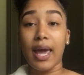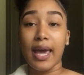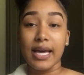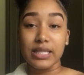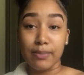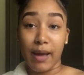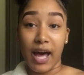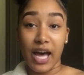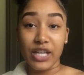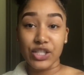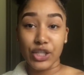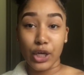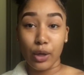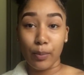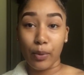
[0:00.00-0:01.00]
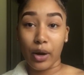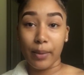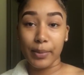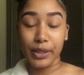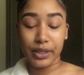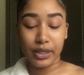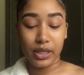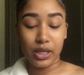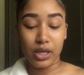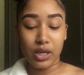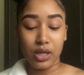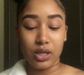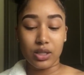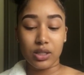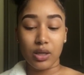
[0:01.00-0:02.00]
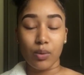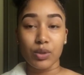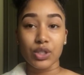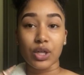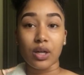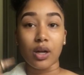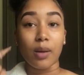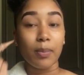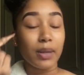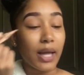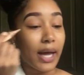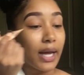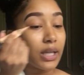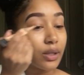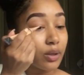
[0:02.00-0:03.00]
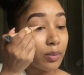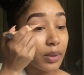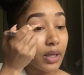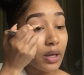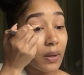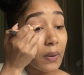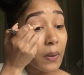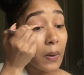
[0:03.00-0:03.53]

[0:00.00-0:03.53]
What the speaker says: as my eyeshadow primer. So we're just gonna apply a little bit.